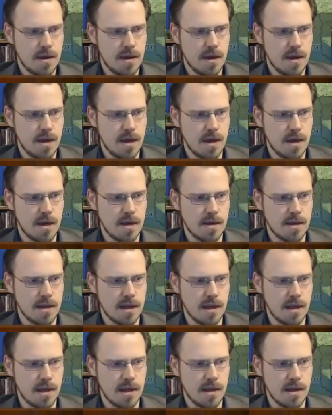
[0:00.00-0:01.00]
And
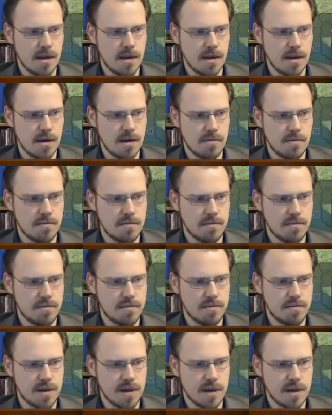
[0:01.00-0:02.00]
then...
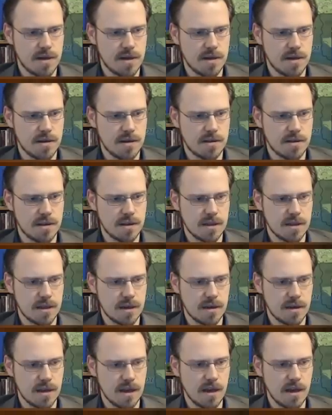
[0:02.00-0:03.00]

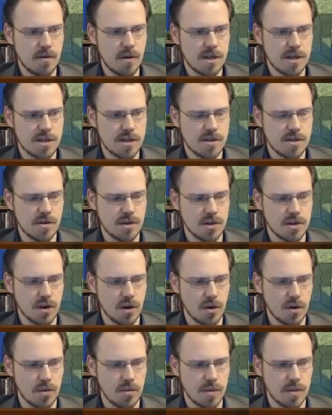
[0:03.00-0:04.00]
I kind of want to just do the
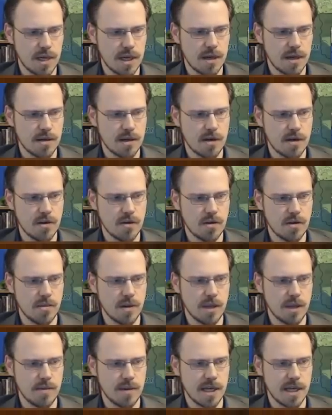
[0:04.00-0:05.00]
totem, but I'm going to do the
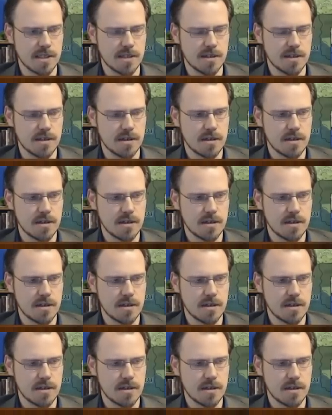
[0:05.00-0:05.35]
Blade Master.